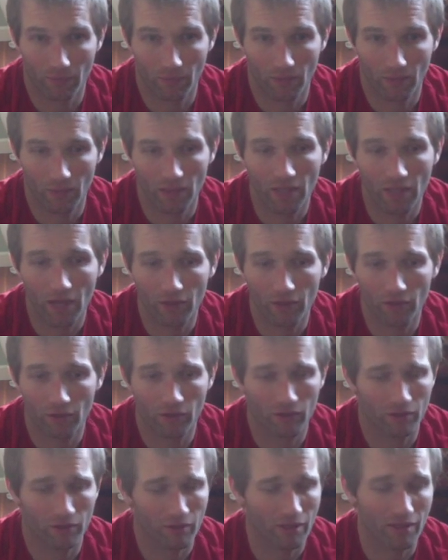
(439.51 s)

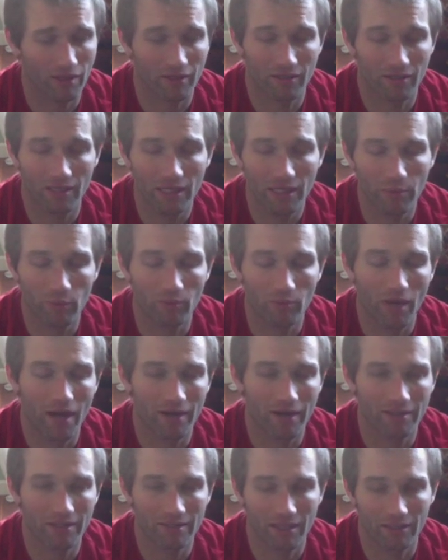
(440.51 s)
Another thing to keep in
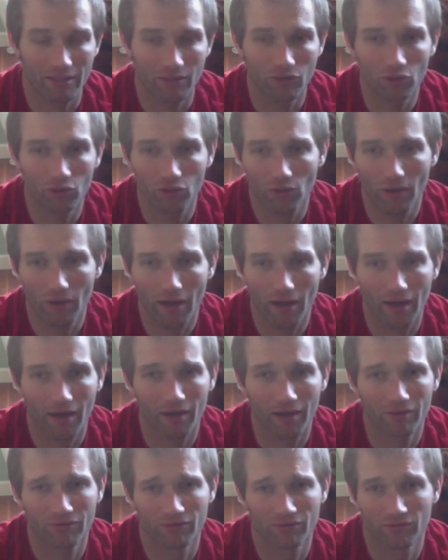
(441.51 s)
mind is that you do
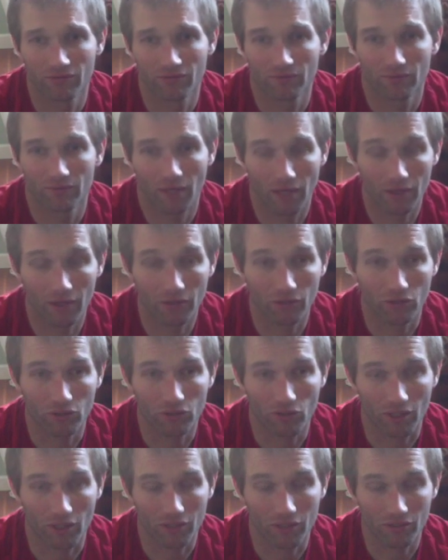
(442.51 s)
have other
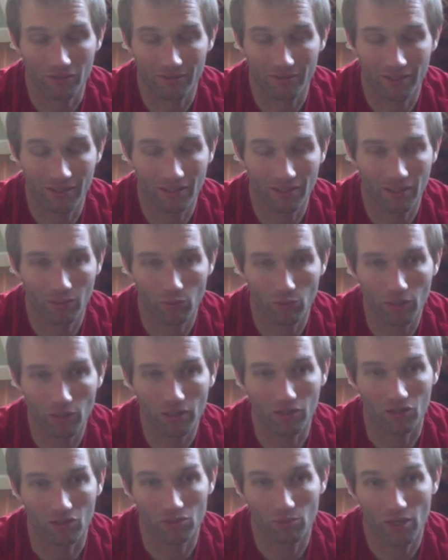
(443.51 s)
structures in there
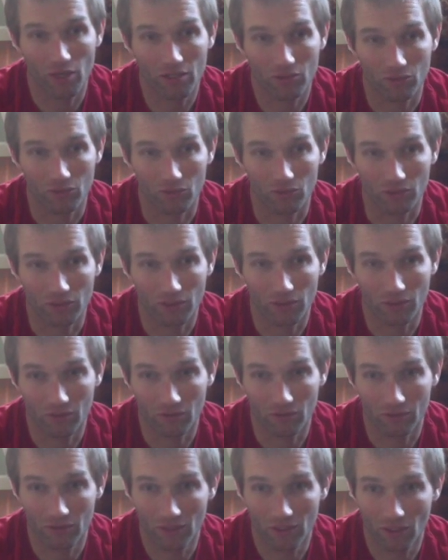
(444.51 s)
with those muscles,
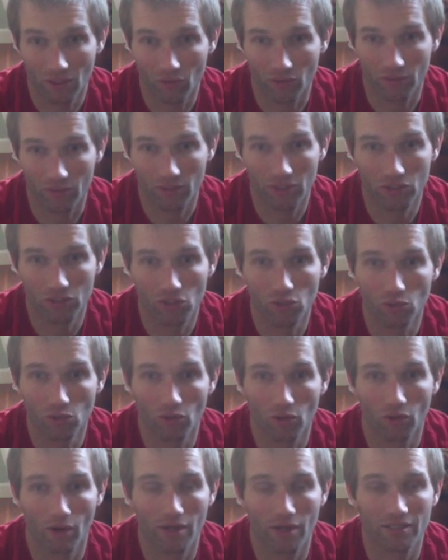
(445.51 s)
so you don't want to be
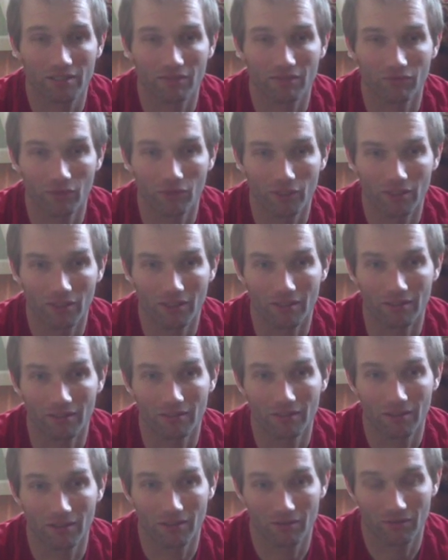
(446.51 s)
too aggressive with it.
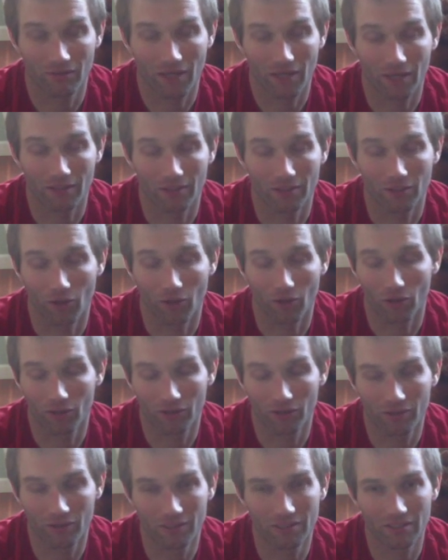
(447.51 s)
You know, you've got the
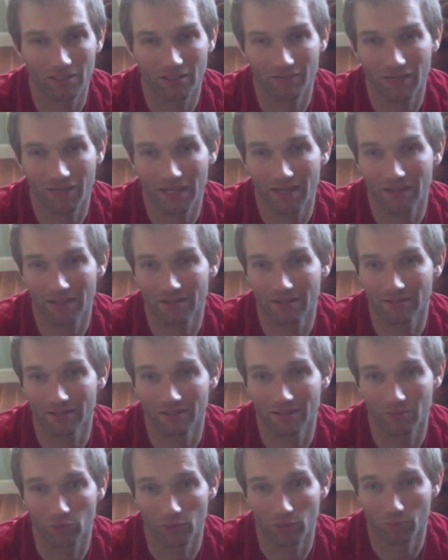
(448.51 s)
arteries and the
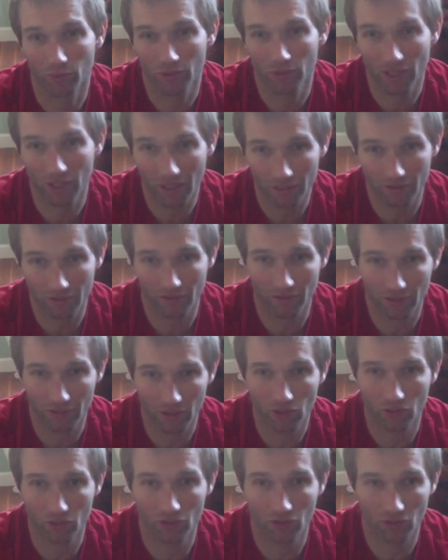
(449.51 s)
veins, but particularly
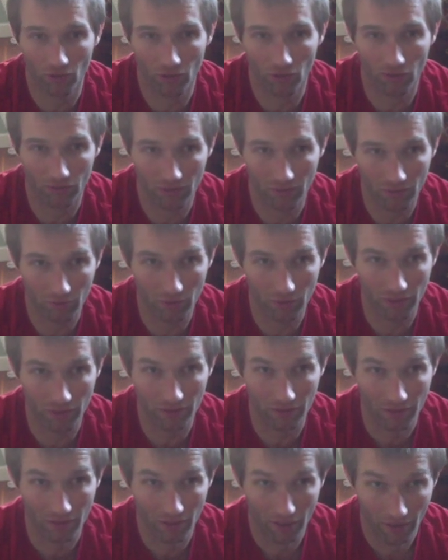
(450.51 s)
those nerves could
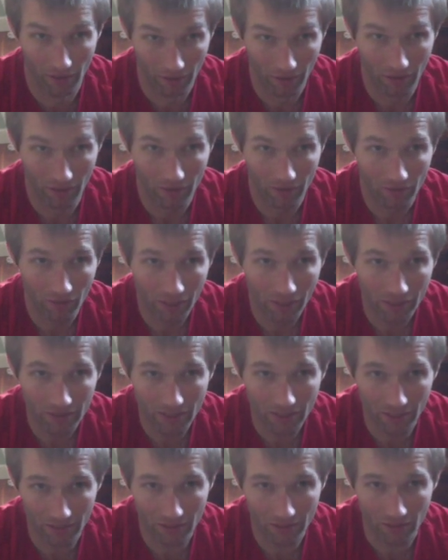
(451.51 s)
be very
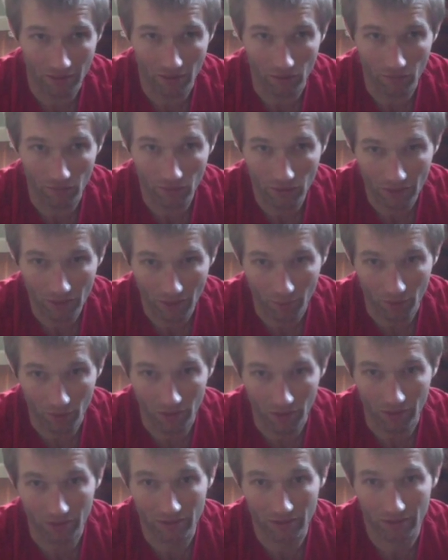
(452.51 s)
sensitive to some of
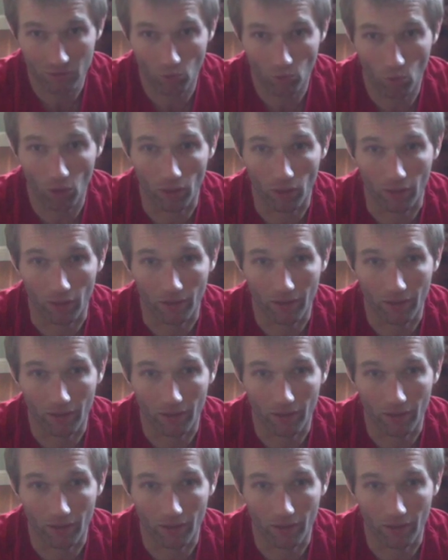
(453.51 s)
this work.